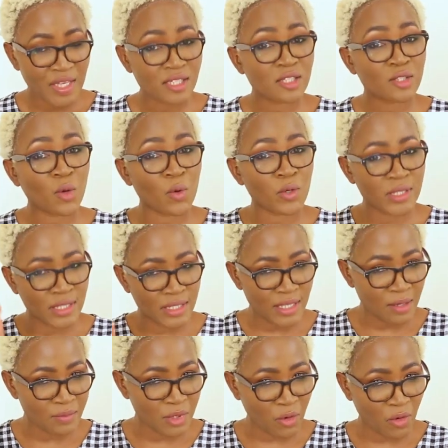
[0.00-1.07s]
So
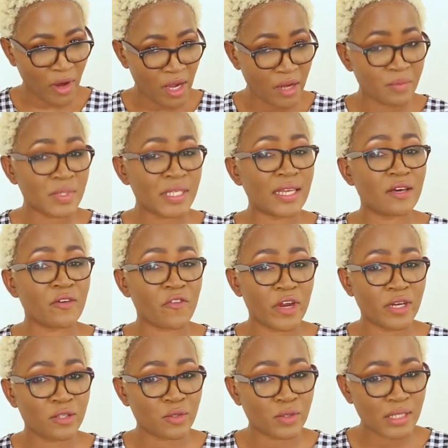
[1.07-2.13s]
subscribe, tell a
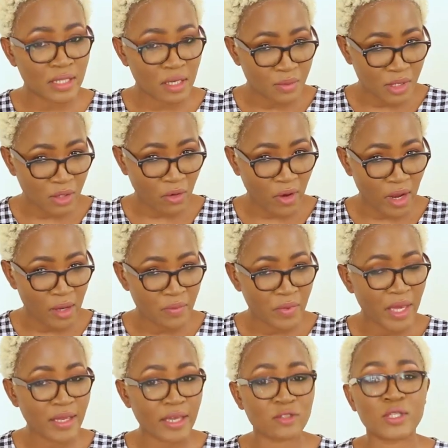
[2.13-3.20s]
friend to subscribe,
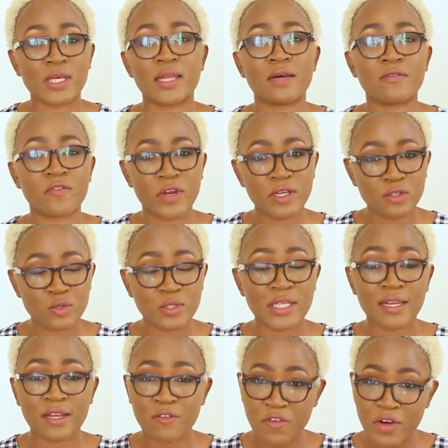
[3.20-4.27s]
tell a friend to
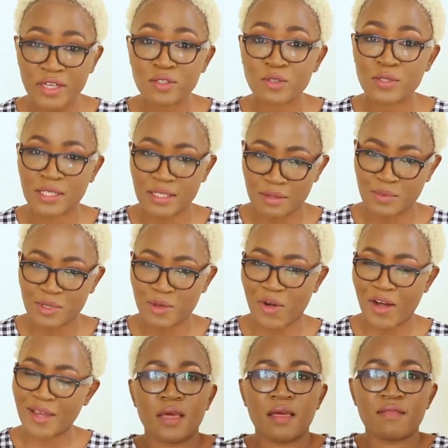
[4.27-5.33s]
tell a friend to
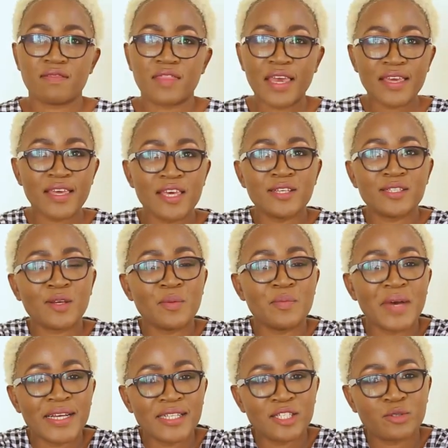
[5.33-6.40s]
subscribe. Thank you so
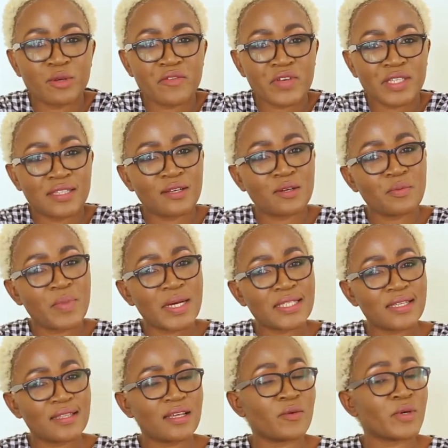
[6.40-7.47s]
much to every single
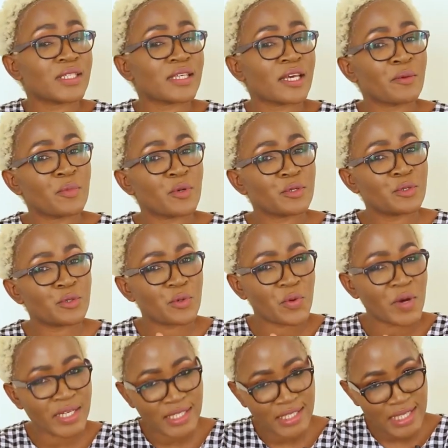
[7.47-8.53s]
person that was able to
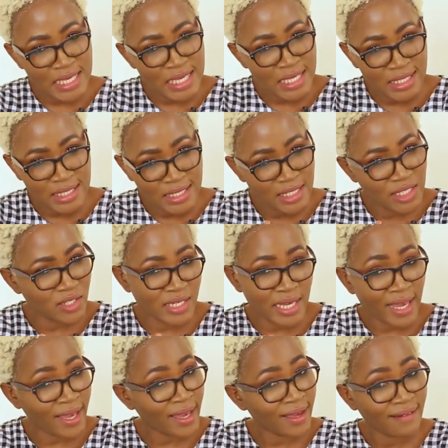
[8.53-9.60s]
watch this
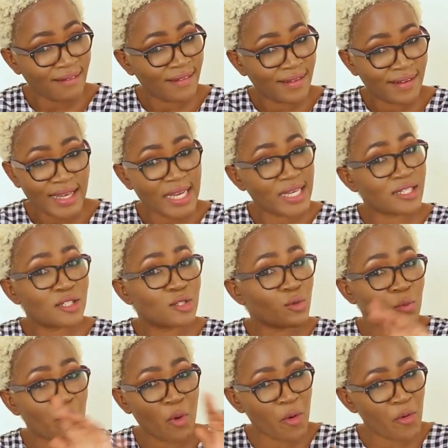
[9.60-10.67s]
today and
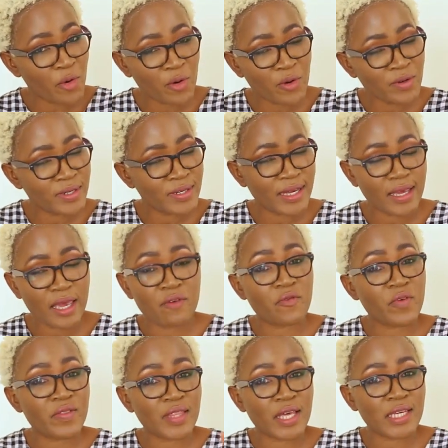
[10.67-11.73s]
tomorrow,
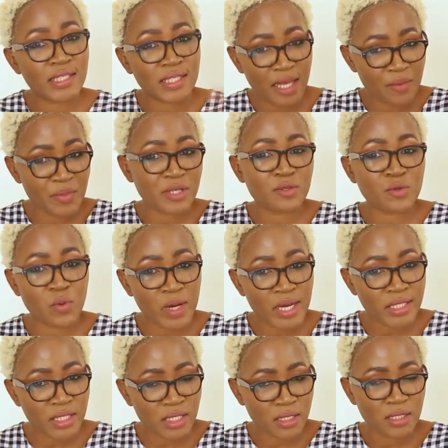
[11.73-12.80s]
everyone that is coming to
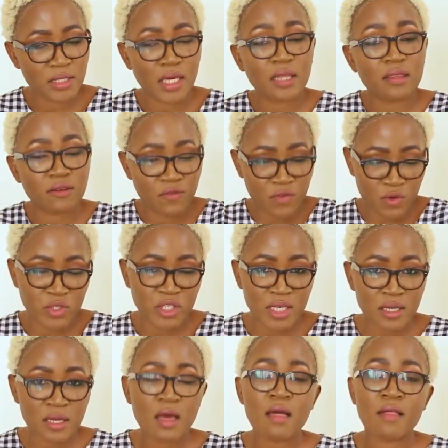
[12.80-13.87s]
watch in the
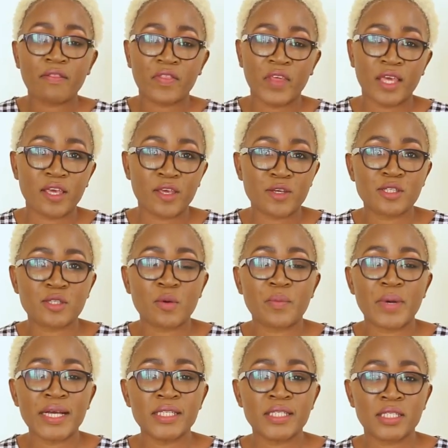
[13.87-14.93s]
future. Thank you so
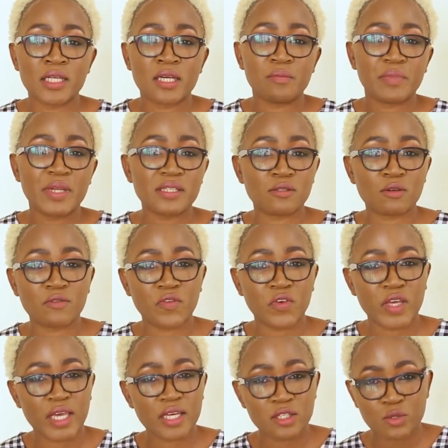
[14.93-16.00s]
much. Please don't
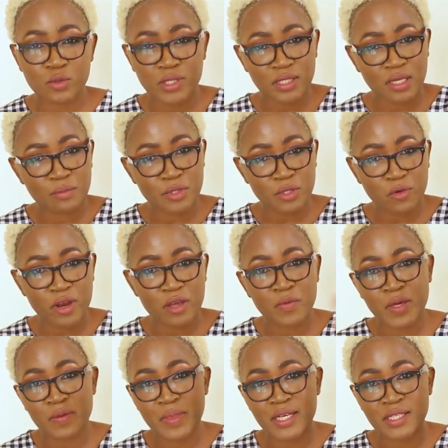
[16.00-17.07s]
forget to subscribe,
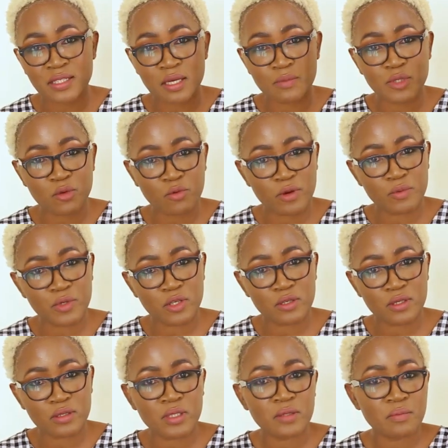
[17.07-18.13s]
hit the
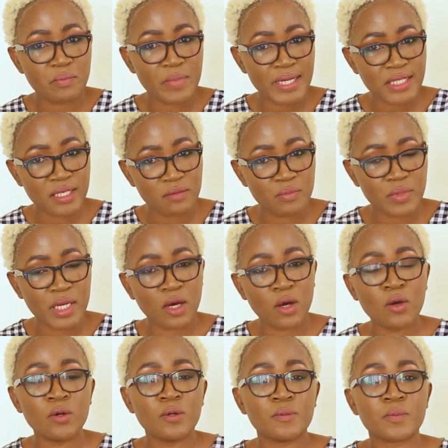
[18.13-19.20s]
subscription button
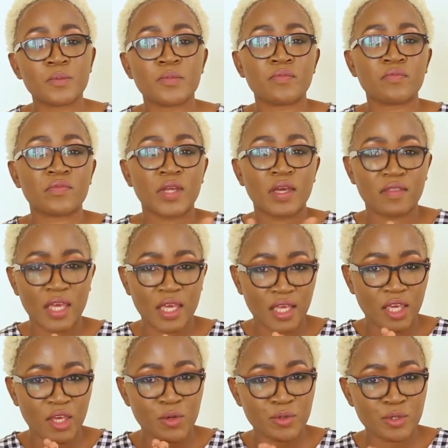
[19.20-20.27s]
below.
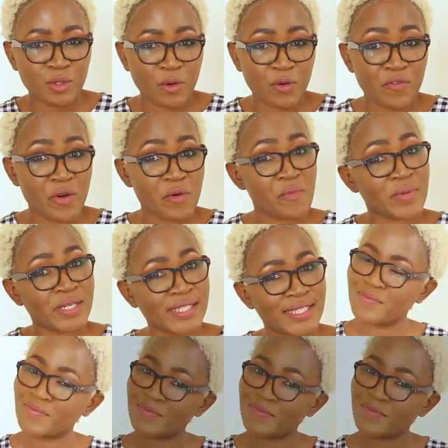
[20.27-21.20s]
Thank you so very much.